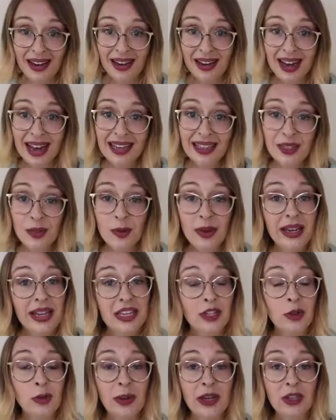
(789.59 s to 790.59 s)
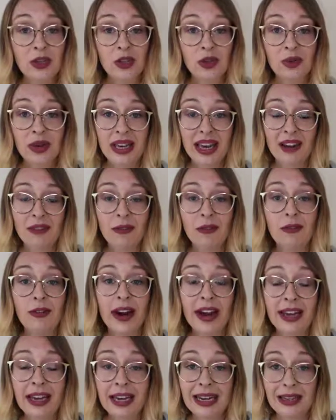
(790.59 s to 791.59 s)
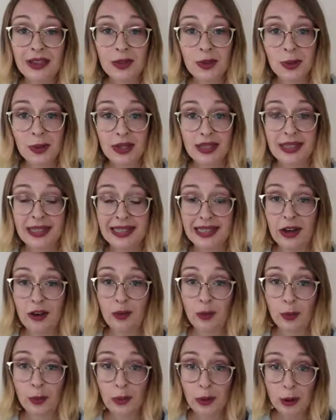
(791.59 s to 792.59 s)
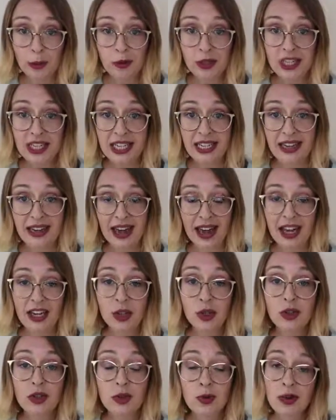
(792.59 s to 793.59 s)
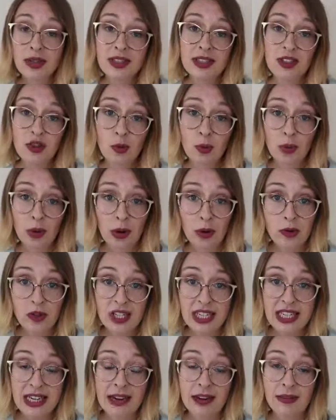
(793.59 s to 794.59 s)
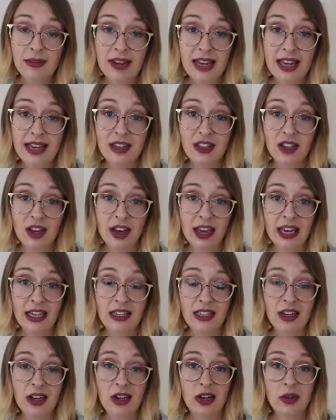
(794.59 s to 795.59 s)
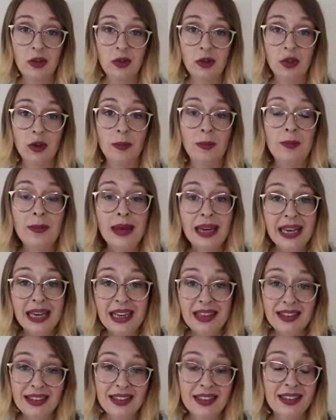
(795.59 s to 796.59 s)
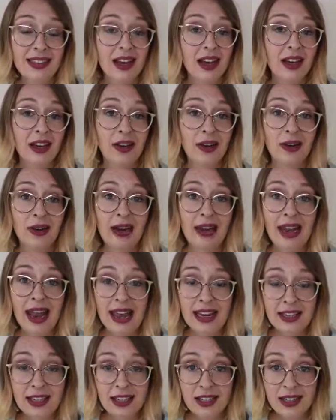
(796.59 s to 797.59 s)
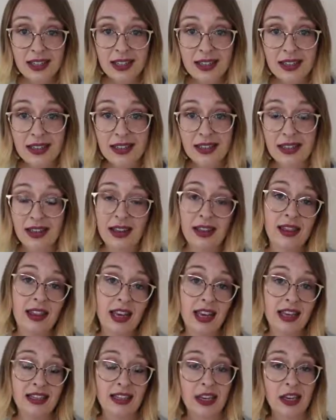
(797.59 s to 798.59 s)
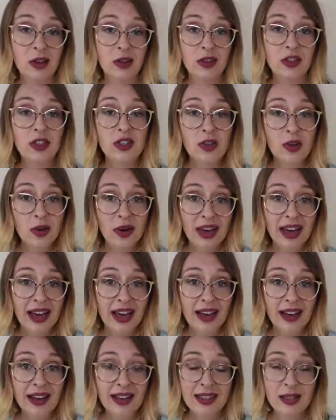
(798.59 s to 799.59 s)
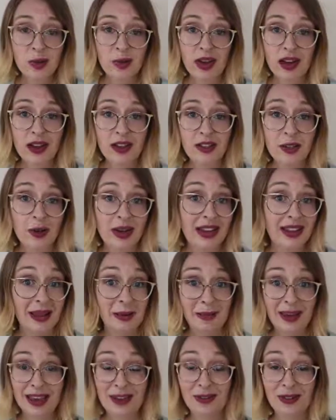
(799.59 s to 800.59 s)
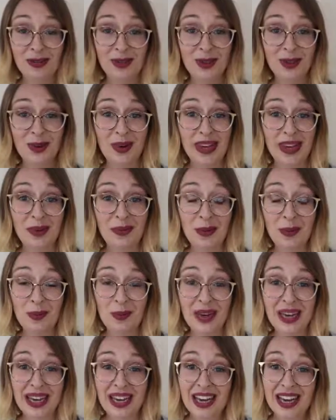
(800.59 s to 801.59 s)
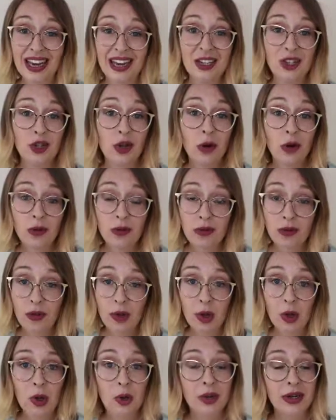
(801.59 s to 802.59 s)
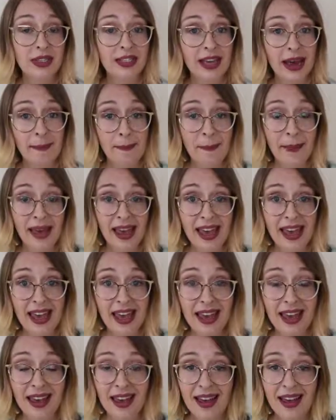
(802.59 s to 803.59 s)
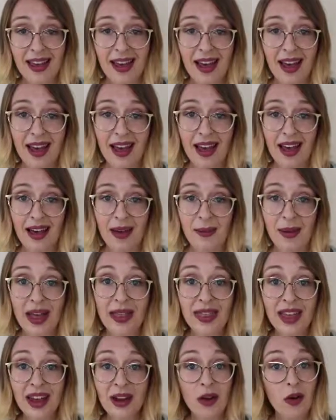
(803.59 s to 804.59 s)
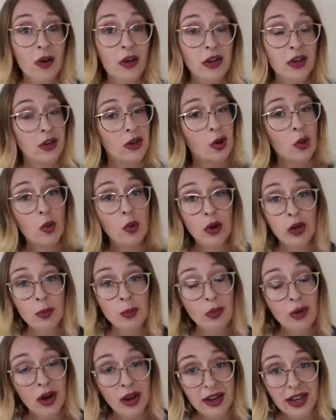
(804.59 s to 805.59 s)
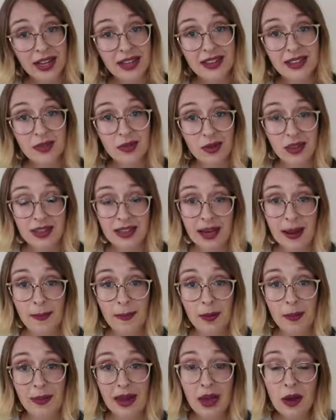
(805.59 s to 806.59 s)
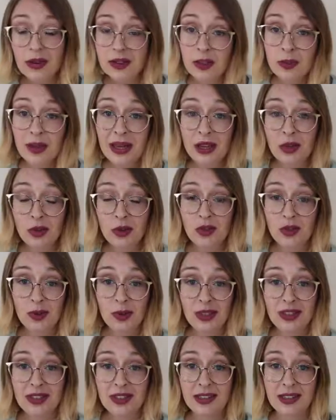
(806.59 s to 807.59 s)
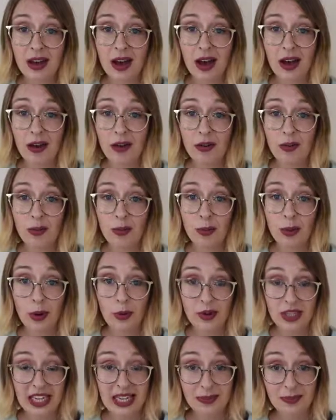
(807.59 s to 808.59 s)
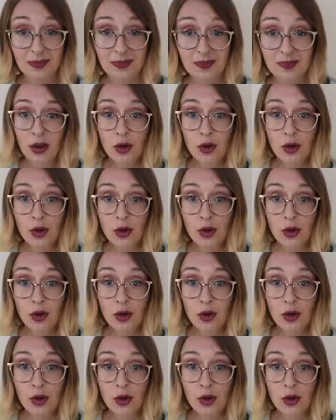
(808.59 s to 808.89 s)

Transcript: Next, we need to make sure we get regular sources of protein, and good sources of protein in a vegan diet include your beans, your lentils and then things like your soya as well. So anything made from soya would be tofu or tempeh. Um, and then all your corn products, for example, may also be good sources of protein.